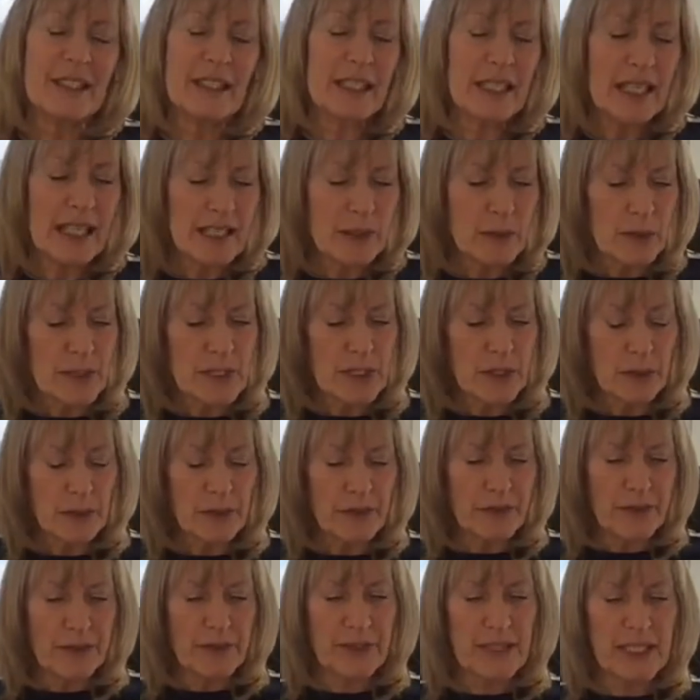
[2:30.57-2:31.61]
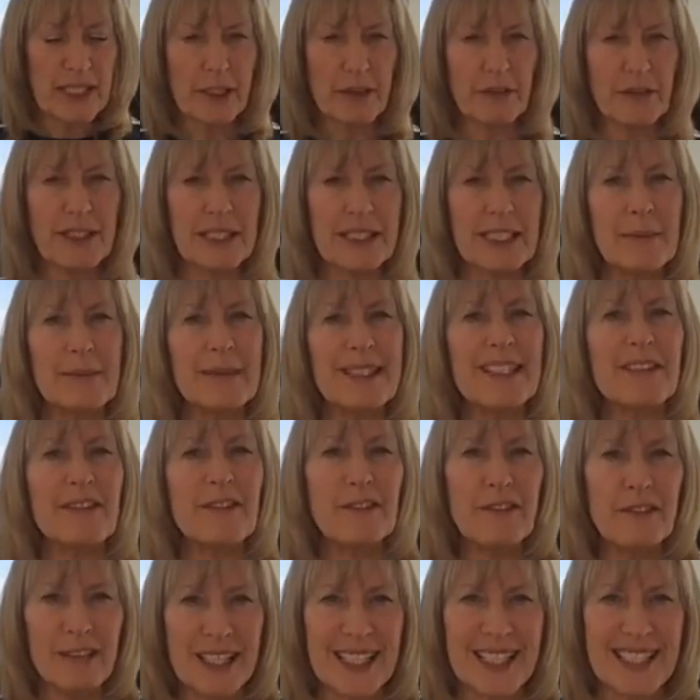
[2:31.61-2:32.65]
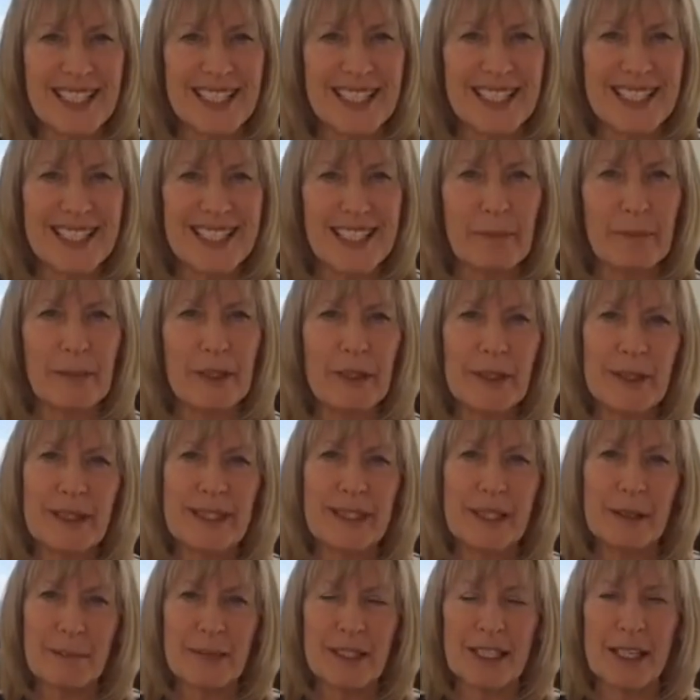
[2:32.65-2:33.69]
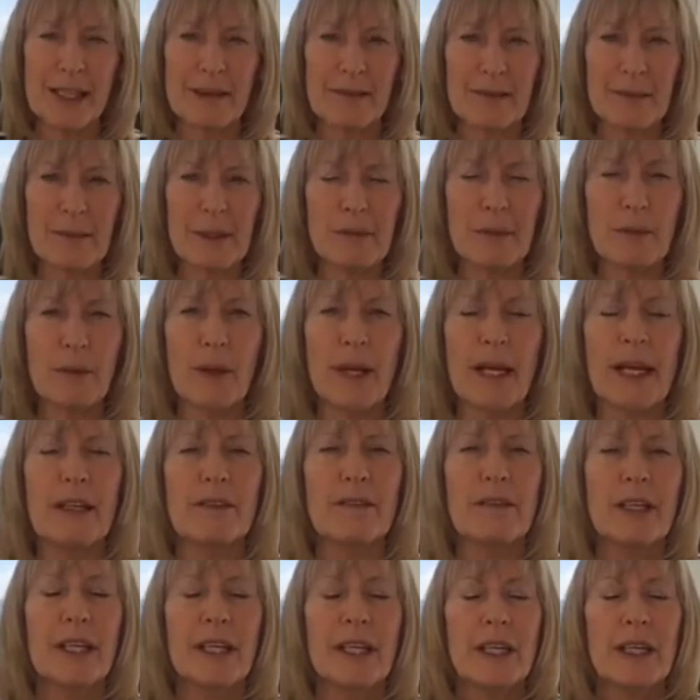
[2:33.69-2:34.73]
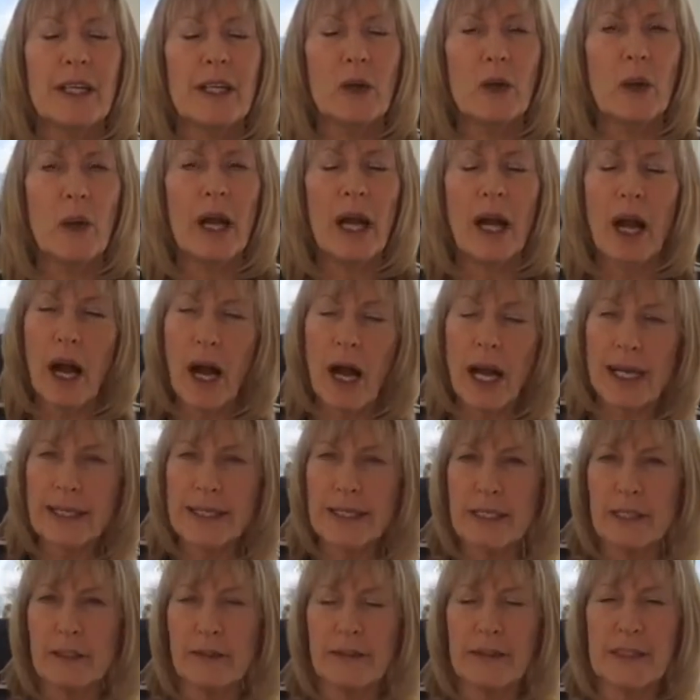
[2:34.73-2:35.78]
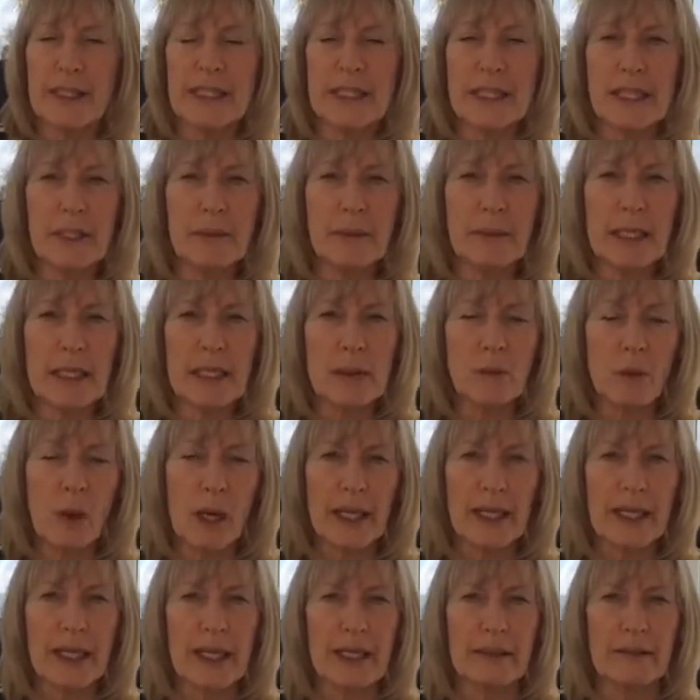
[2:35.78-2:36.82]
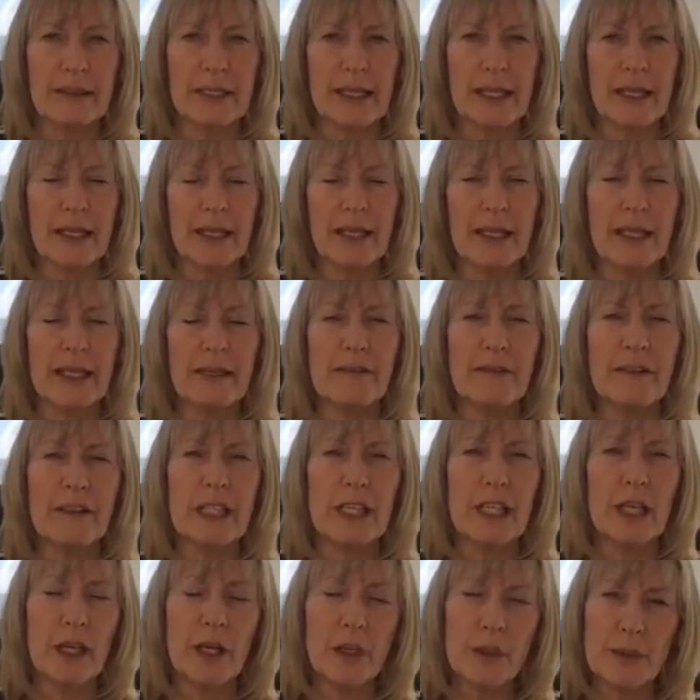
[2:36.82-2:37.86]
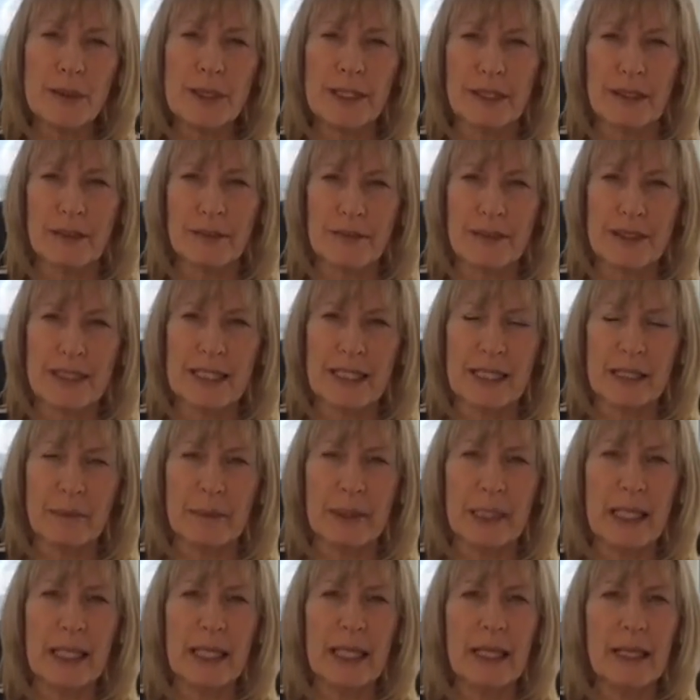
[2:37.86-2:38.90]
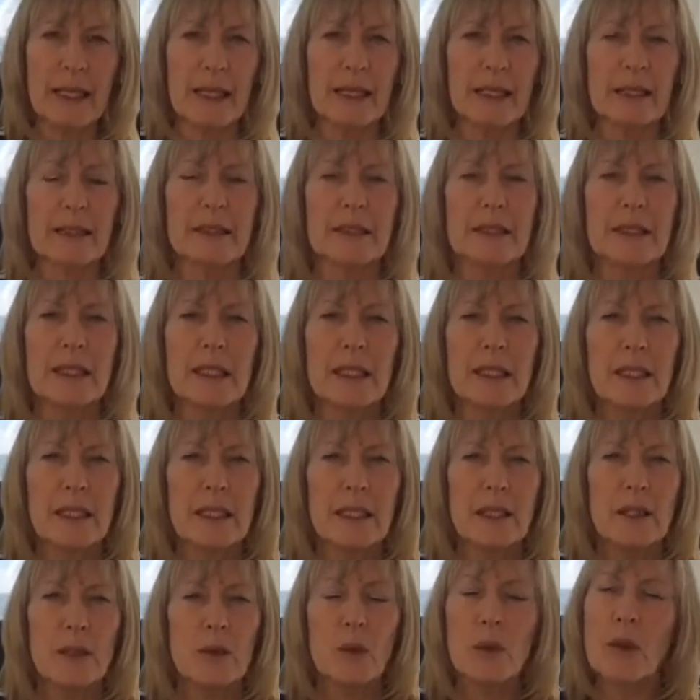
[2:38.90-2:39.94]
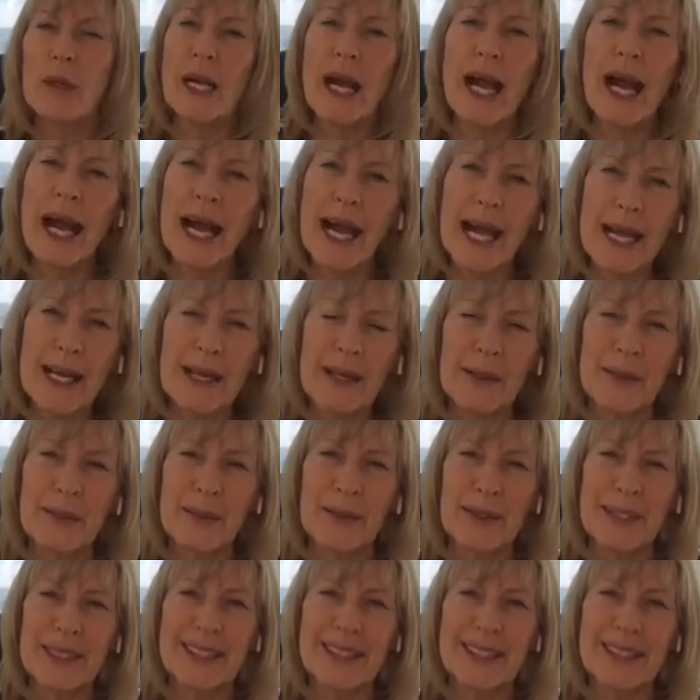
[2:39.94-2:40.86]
And also self-esteem isn't fixed, is it? Because sometimes people have quite high self-esteem in one area and then very low self-esteem in another. Well, how?